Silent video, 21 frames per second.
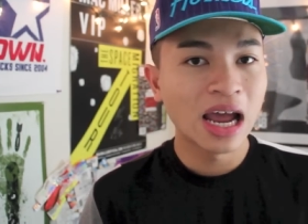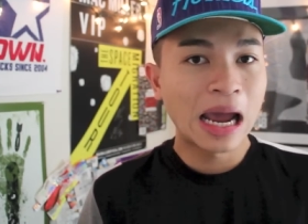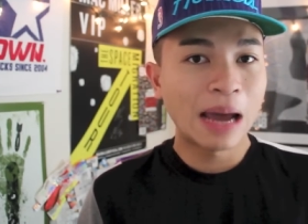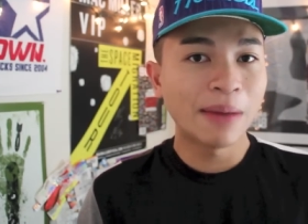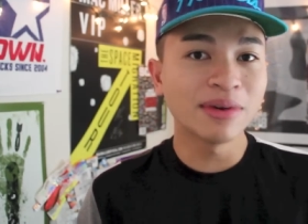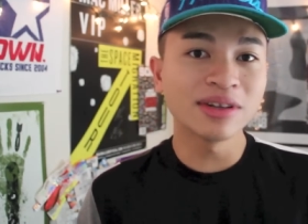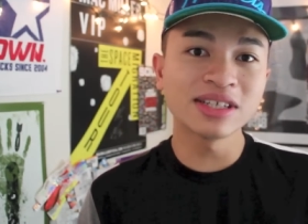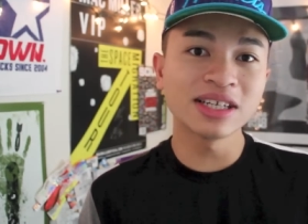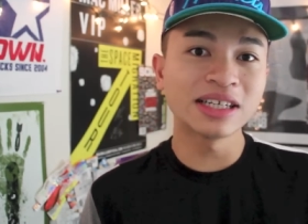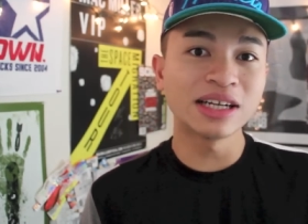And
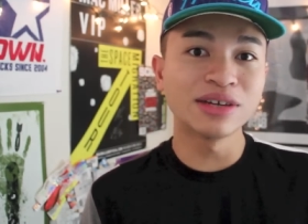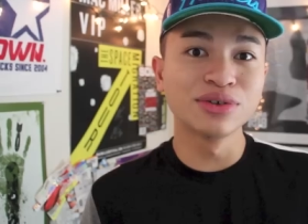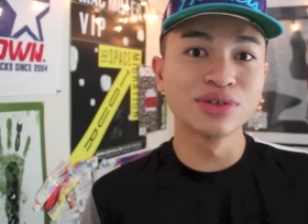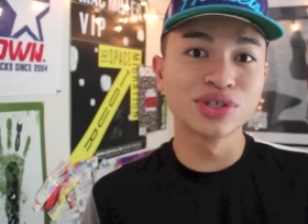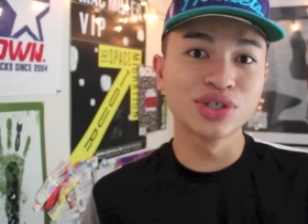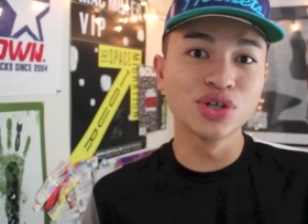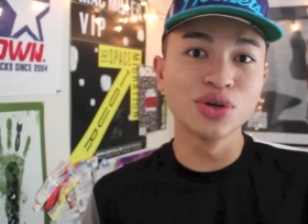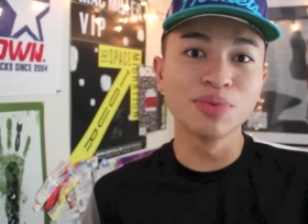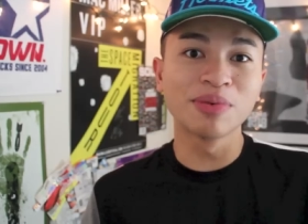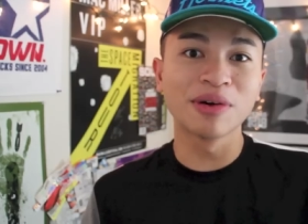I'm not saying that
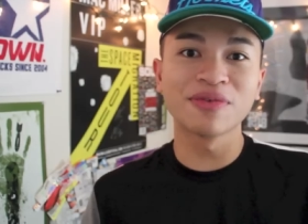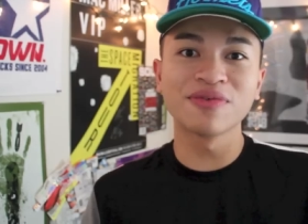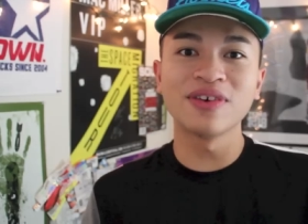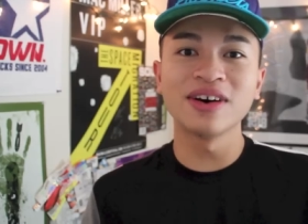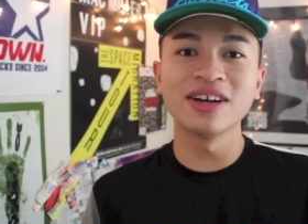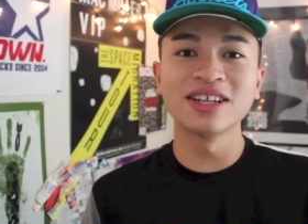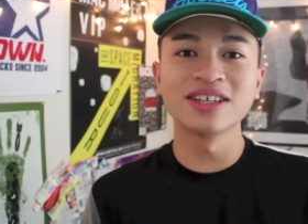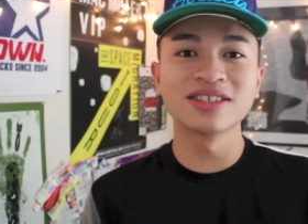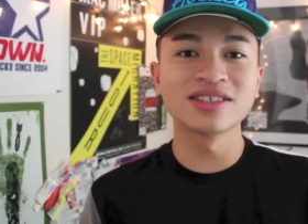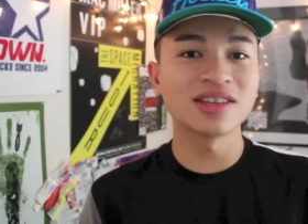was super
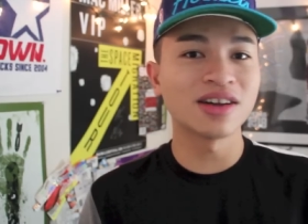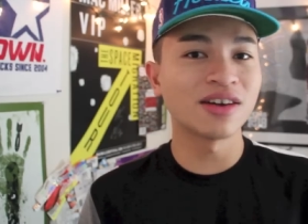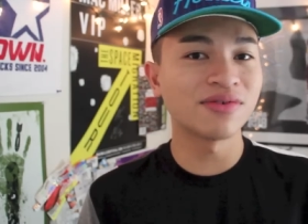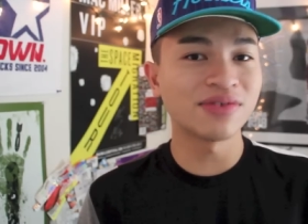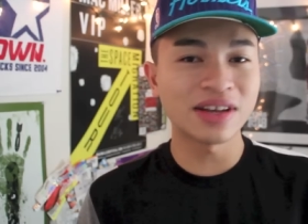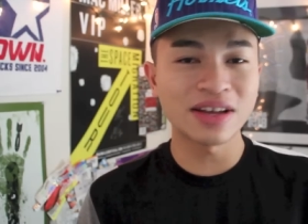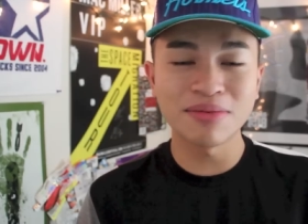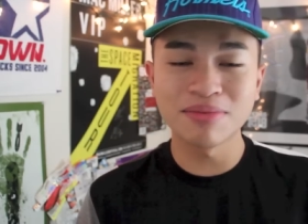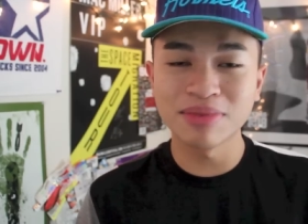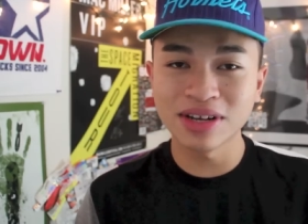fun and
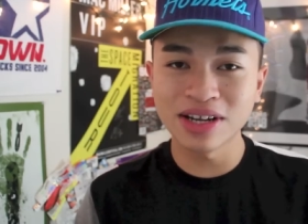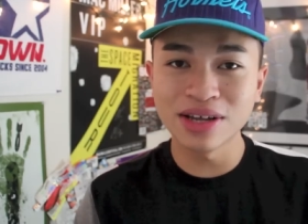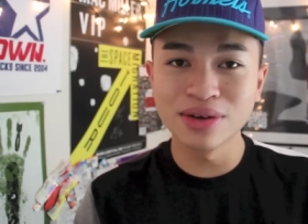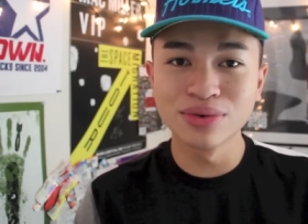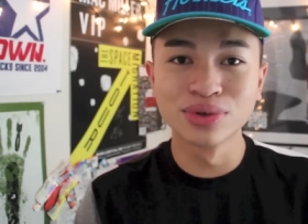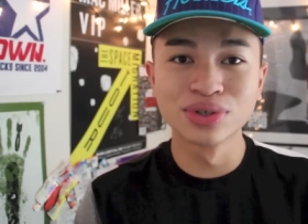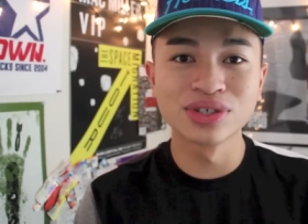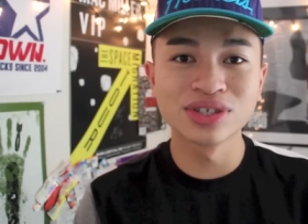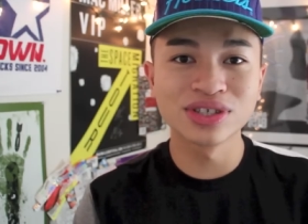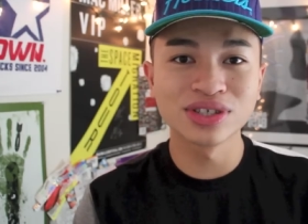stuff. I mean, it
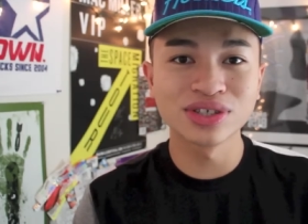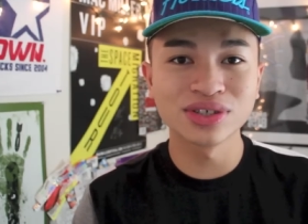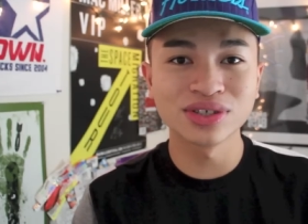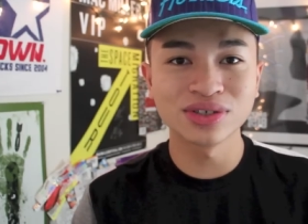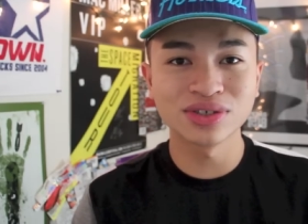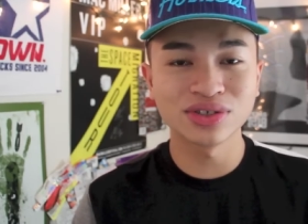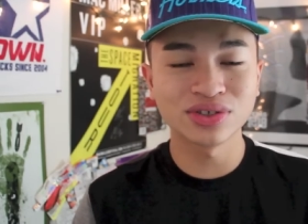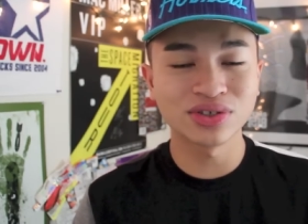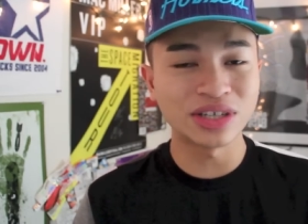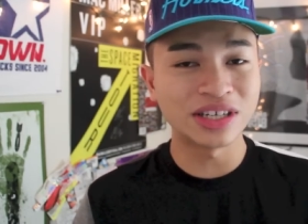
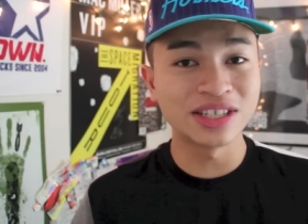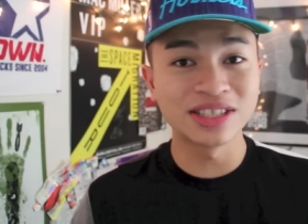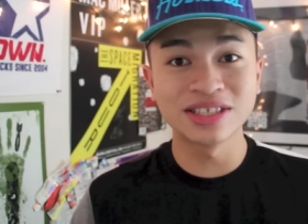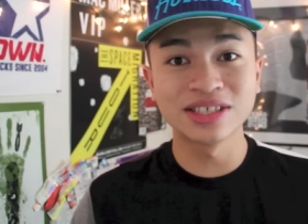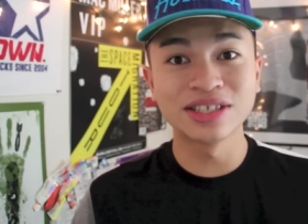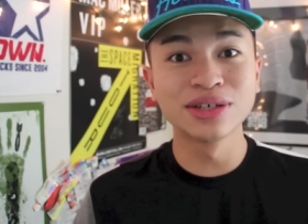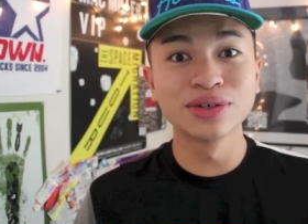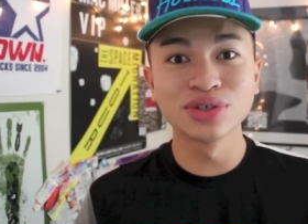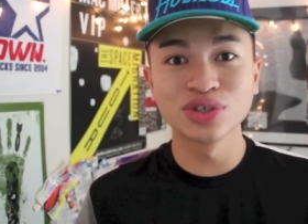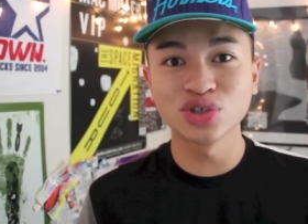was it's
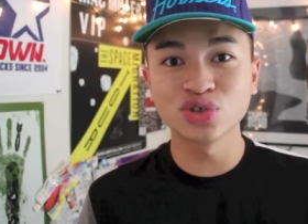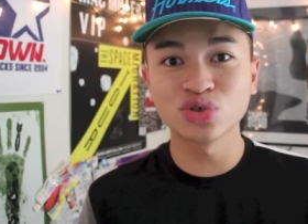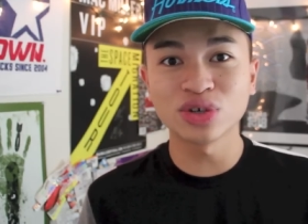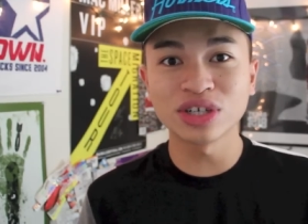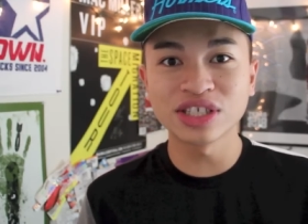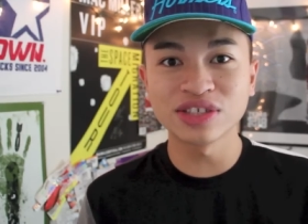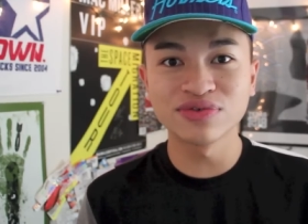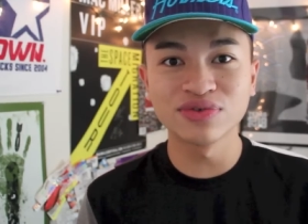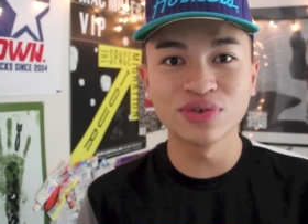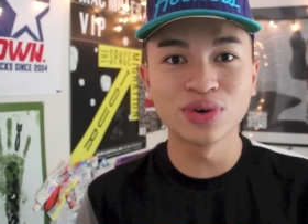still
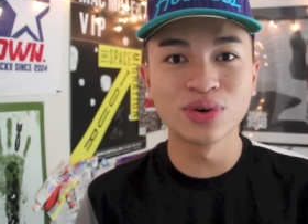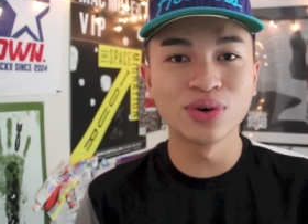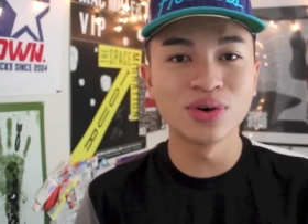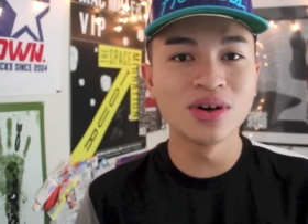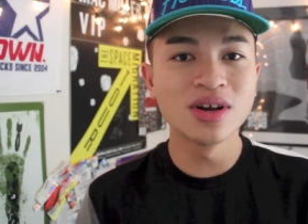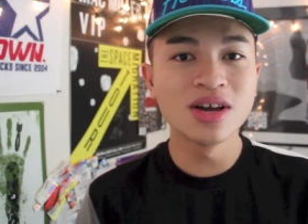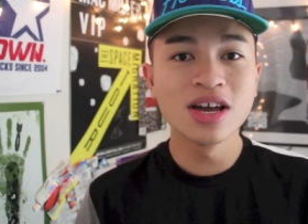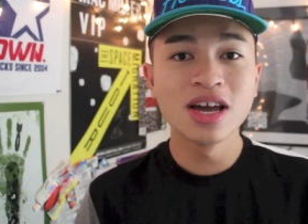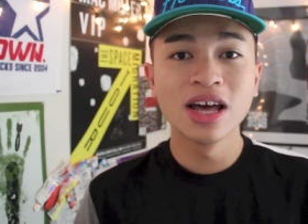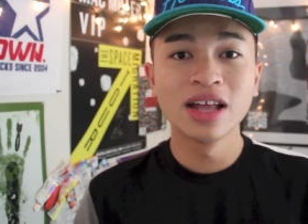
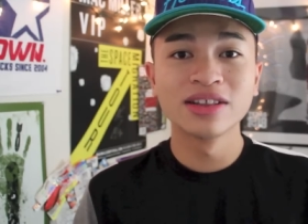stressful.